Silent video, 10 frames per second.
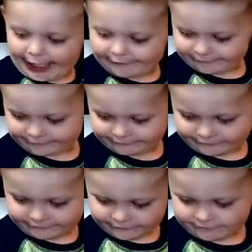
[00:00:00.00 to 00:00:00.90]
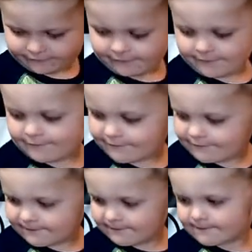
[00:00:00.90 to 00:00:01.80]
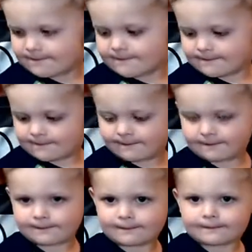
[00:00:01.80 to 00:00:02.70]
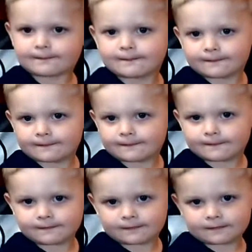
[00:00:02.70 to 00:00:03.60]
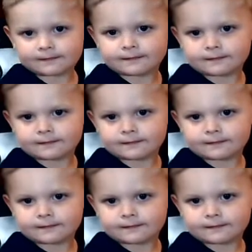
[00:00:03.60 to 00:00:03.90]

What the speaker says: (not speaking)